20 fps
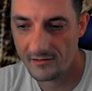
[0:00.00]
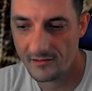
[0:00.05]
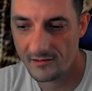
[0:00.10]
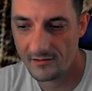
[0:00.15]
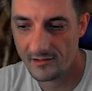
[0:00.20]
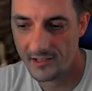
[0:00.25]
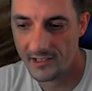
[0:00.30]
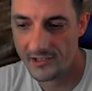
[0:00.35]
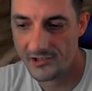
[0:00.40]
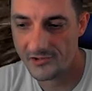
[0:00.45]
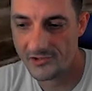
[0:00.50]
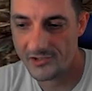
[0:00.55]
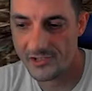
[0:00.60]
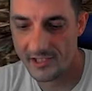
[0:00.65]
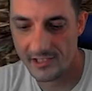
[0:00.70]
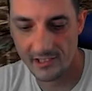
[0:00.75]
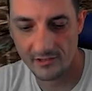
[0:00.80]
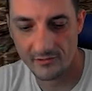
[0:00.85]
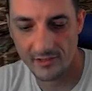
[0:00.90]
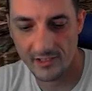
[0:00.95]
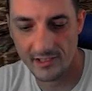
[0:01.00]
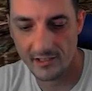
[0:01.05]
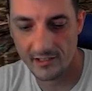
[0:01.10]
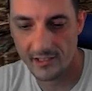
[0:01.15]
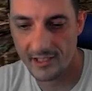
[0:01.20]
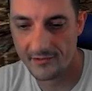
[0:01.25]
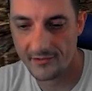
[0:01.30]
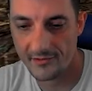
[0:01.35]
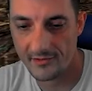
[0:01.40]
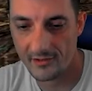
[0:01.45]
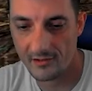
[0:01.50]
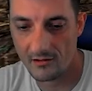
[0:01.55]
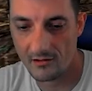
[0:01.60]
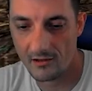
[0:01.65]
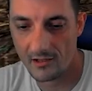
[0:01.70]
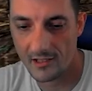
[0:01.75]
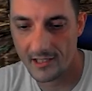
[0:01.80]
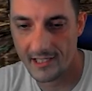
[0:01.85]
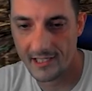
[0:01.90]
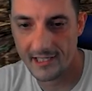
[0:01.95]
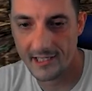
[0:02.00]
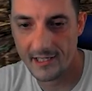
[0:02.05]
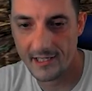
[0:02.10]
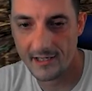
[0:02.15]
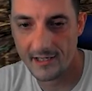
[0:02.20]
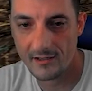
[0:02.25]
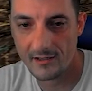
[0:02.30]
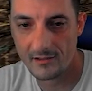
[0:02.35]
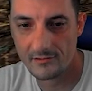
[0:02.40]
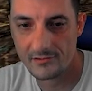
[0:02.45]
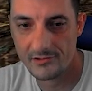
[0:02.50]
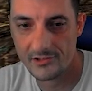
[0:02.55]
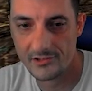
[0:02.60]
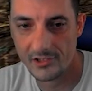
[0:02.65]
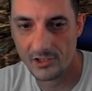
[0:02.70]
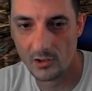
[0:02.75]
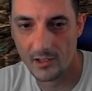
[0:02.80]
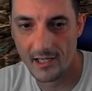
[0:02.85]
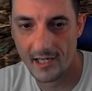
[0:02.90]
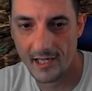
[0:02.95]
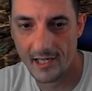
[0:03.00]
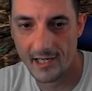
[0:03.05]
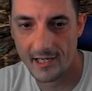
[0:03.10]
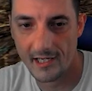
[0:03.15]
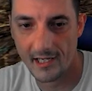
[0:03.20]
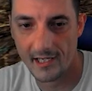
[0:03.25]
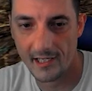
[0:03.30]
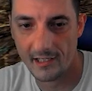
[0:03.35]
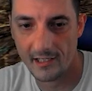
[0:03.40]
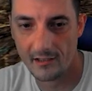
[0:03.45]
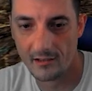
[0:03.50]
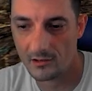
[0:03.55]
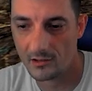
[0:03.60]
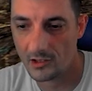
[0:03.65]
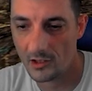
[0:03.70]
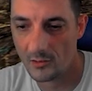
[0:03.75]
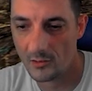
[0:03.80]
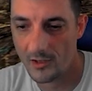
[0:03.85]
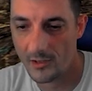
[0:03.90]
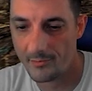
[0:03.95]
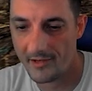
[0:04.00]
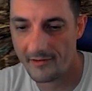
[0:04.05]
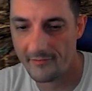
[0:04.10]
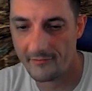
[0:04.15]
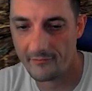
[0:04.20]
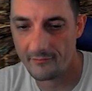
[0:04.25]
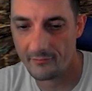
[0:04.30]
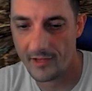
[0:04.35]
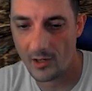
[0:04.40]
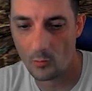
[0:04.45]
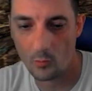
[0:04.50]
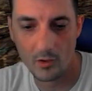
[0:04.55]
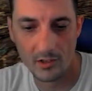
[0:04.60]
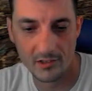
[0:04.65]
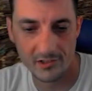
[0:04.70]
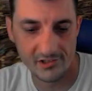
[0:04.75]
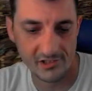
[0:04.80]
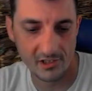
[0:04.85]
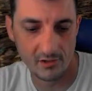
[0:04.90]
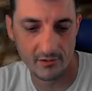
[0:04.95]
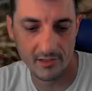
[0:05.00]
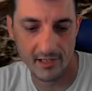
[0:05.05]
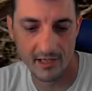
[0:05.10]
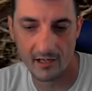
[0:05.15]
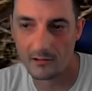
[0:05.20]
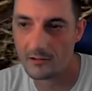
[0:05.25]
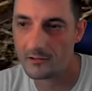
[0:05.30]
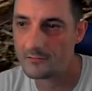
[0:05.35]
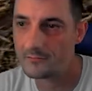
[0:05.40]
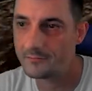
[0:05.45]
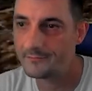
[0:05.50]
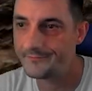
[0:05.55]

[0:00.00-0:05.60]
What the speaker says: And as you see, you need to hit the R key here to go ahead and load up that one stone arrow,